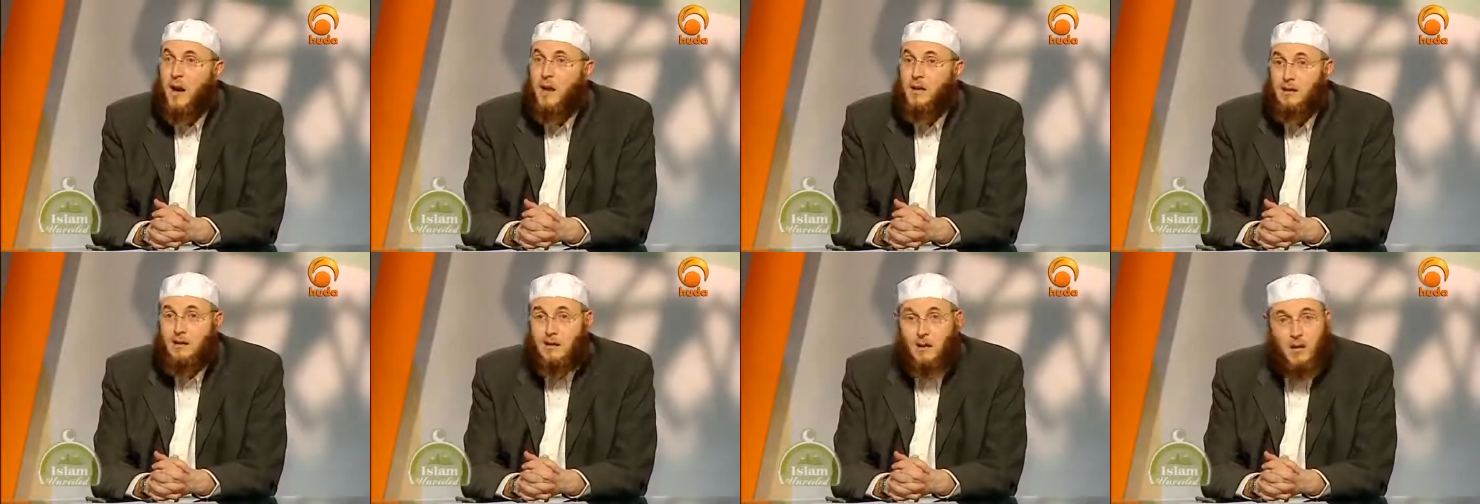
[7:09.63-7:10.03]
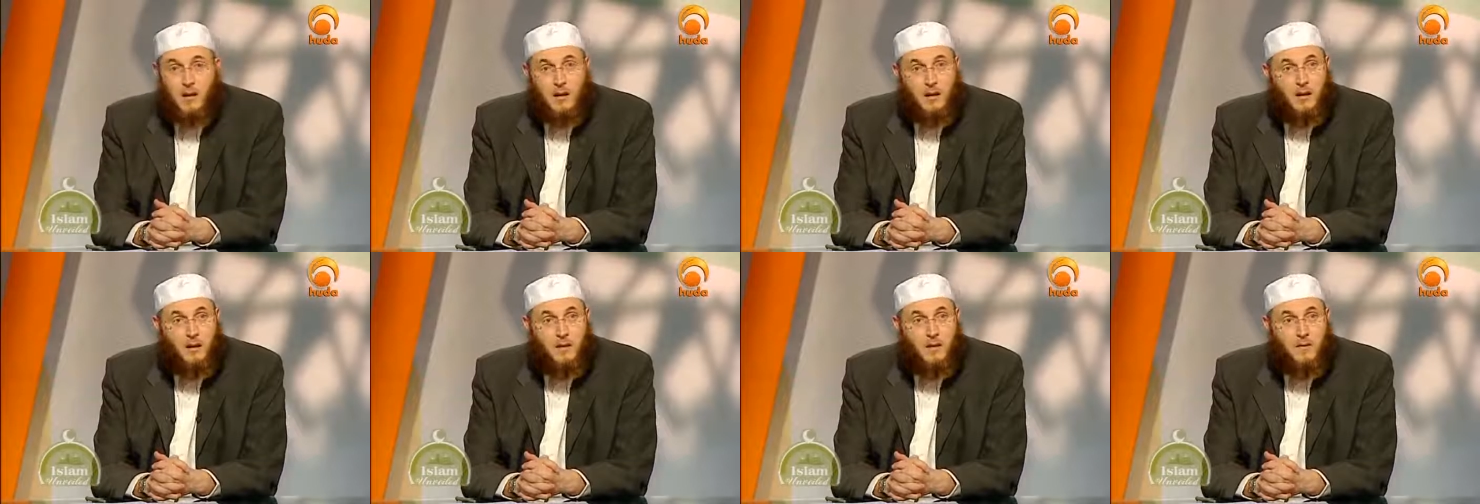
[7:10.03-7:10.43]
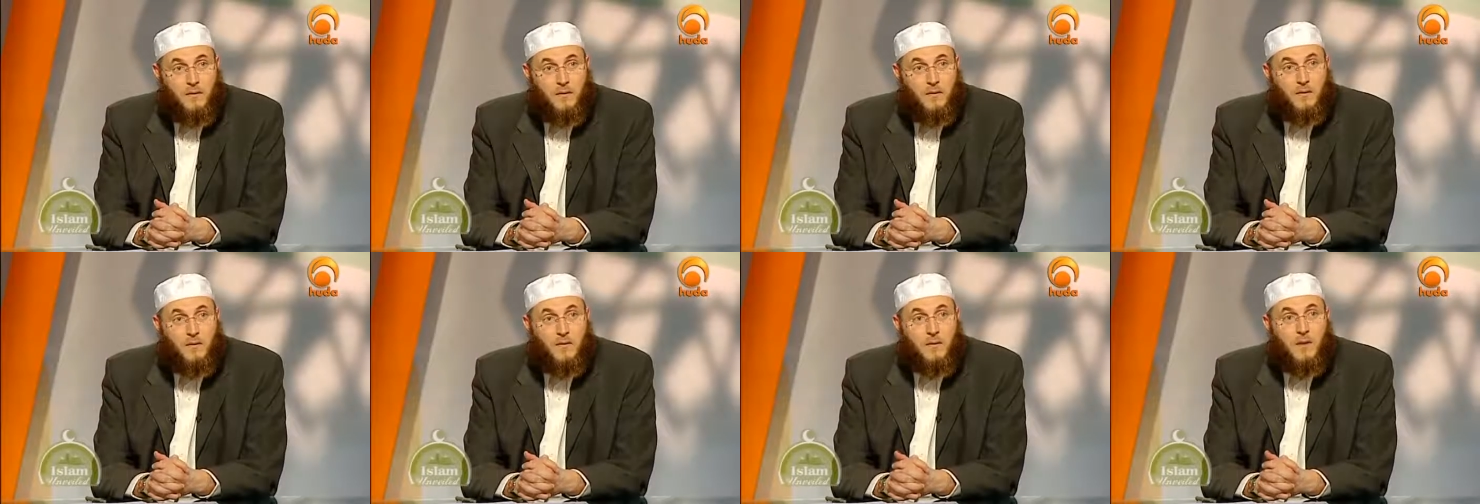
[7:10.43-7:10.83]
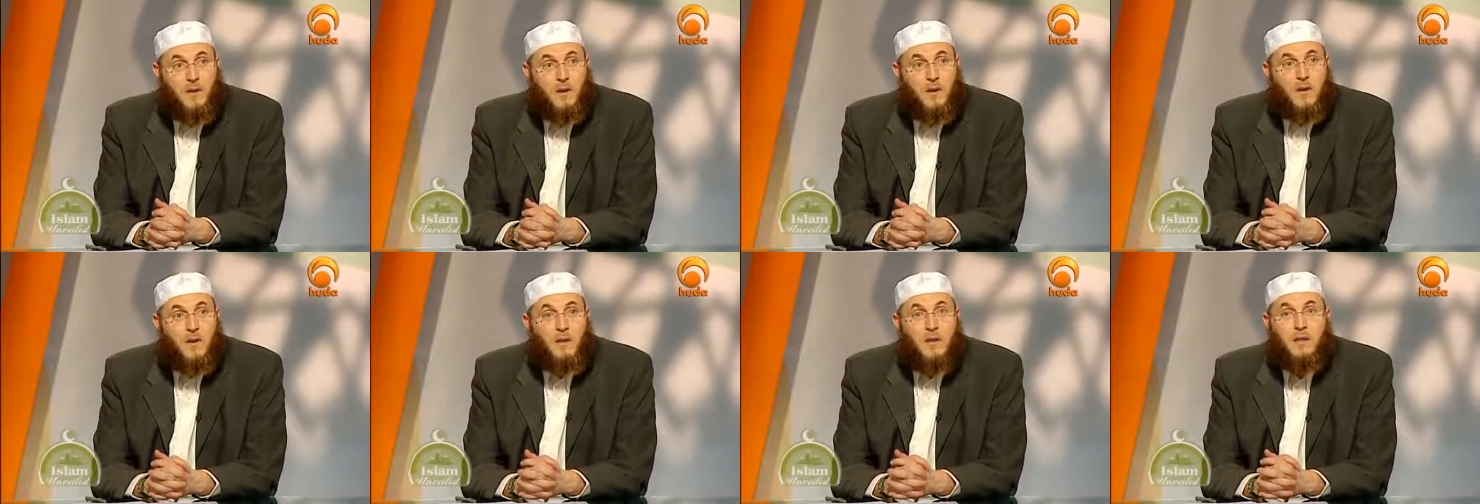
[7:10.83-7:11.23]
Until
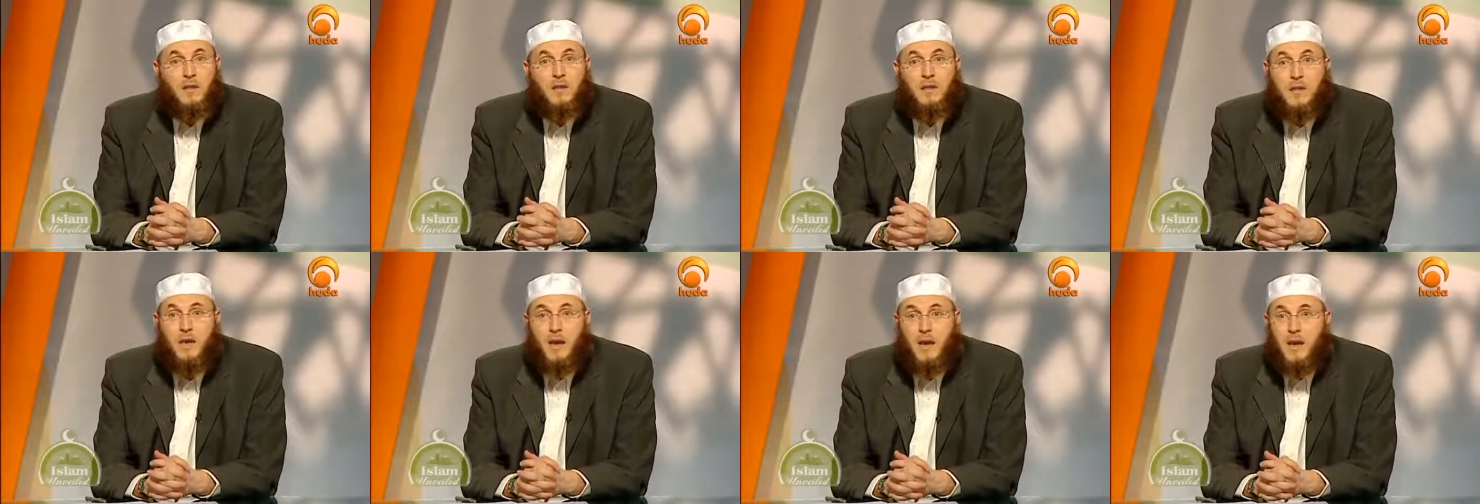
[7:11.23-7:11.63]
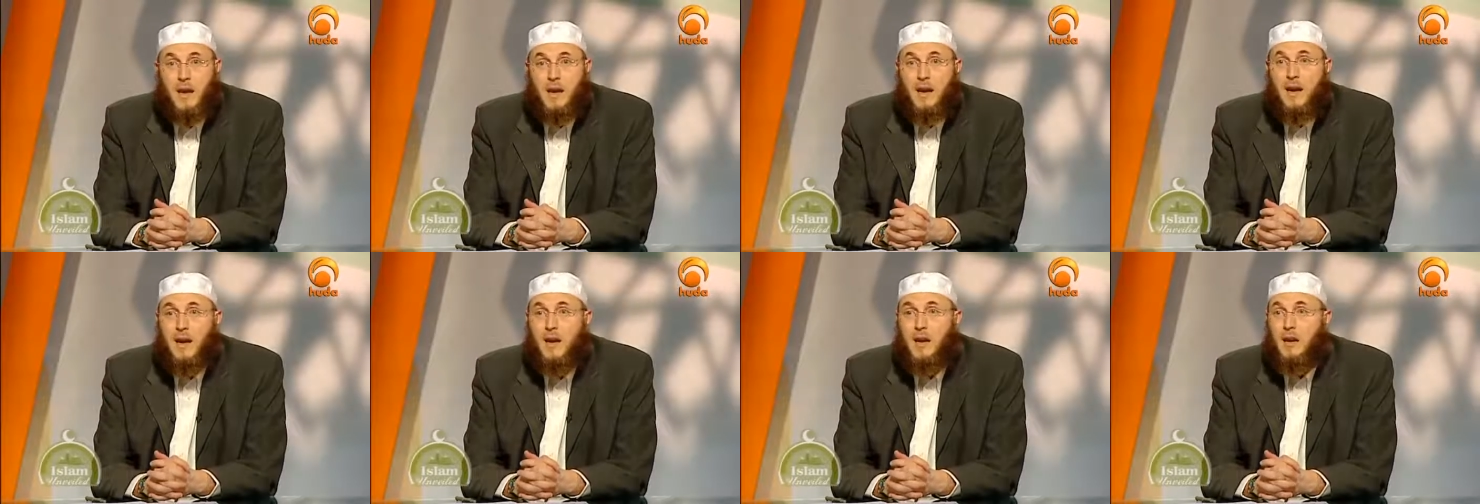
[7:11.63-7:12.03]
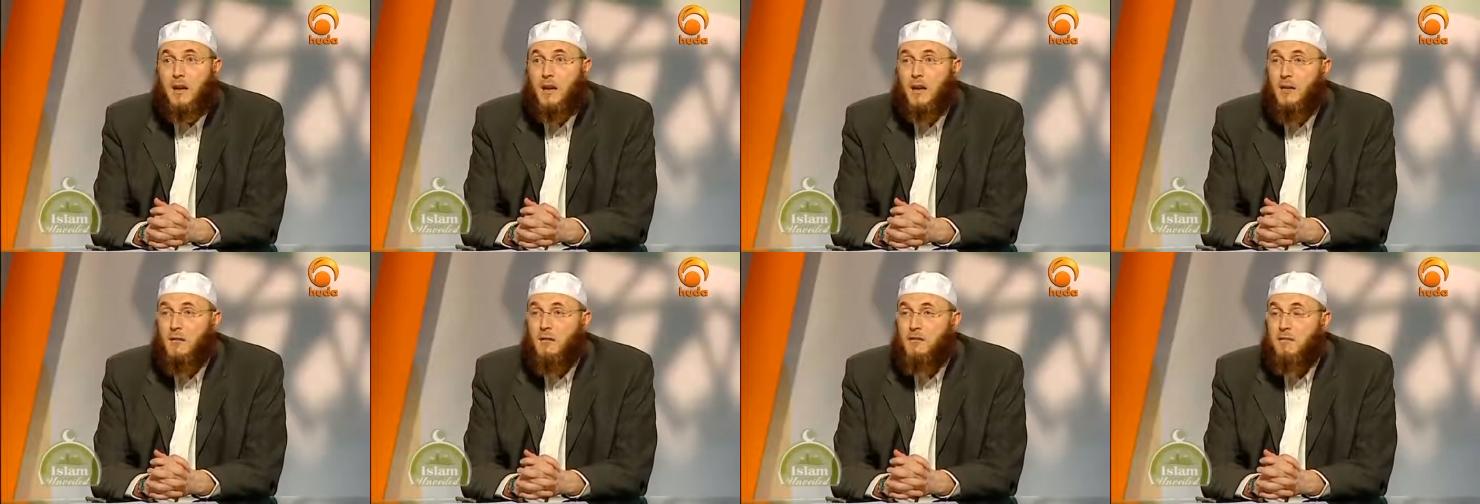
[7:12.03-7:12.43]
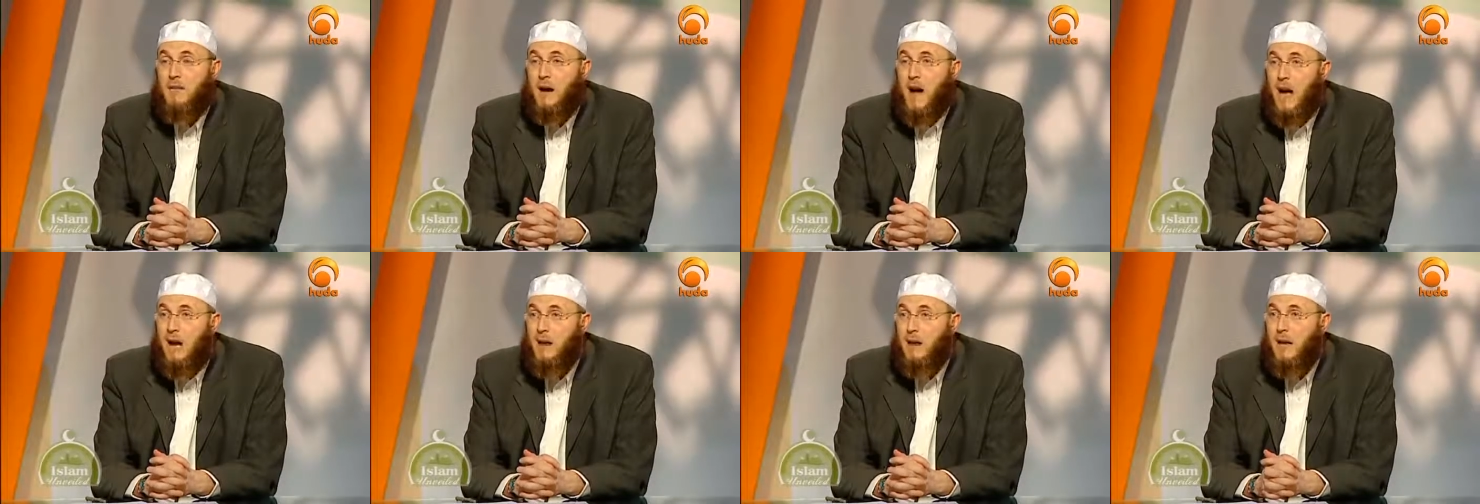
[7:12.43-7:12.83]
they
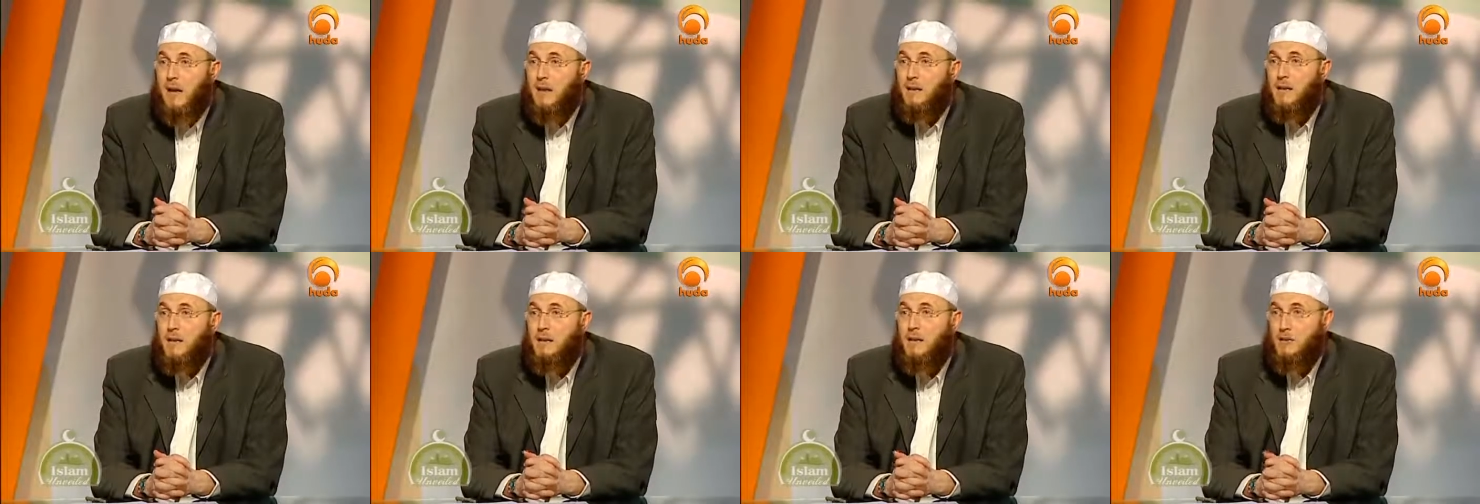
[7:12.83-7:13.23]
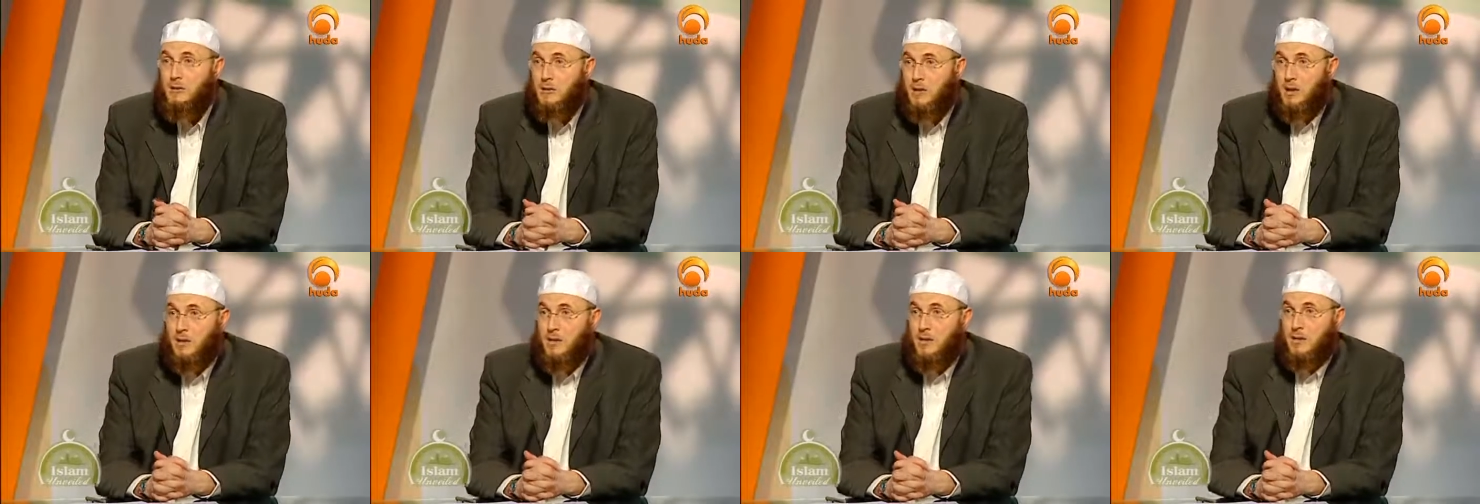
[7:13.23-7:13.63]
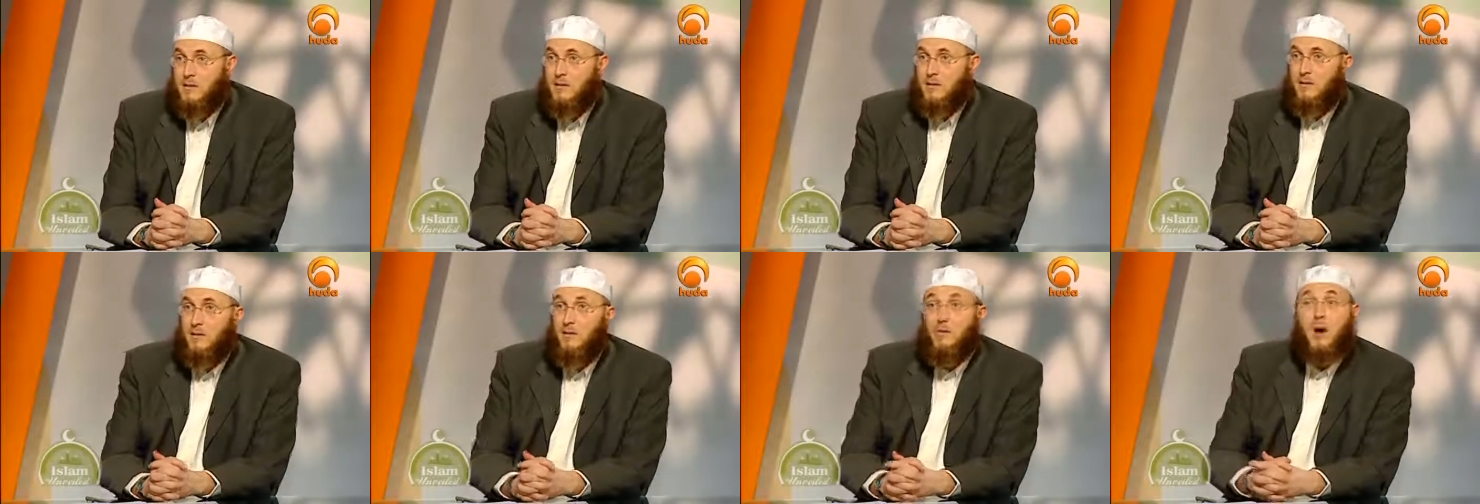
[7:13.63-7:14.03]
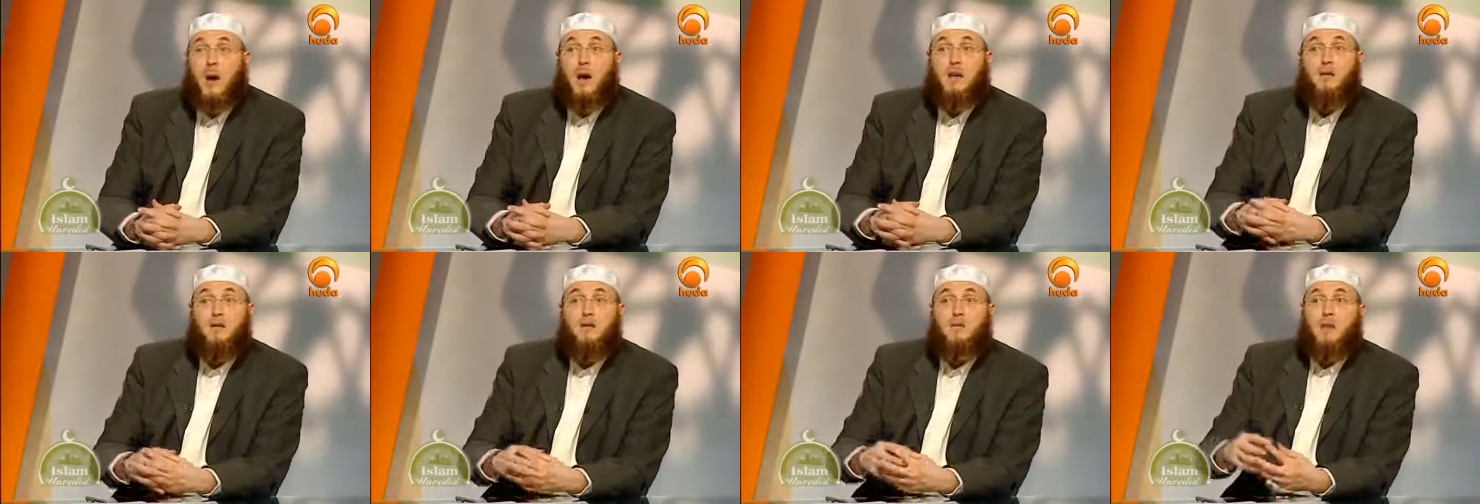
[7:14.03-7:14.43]
violated the treaties.
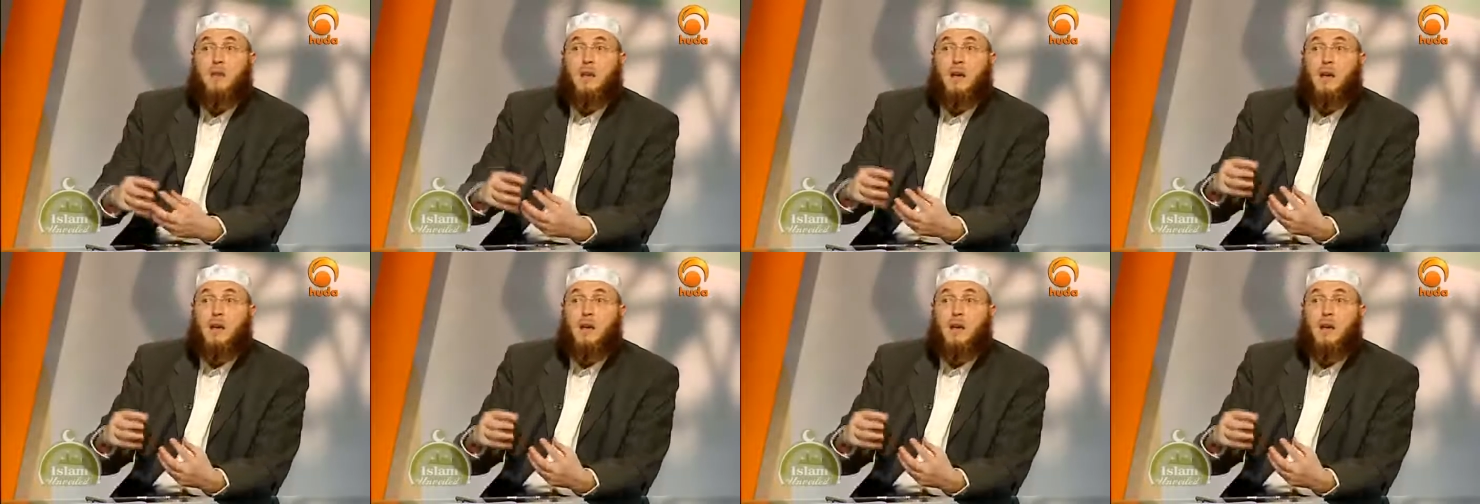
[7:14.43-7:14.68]
One of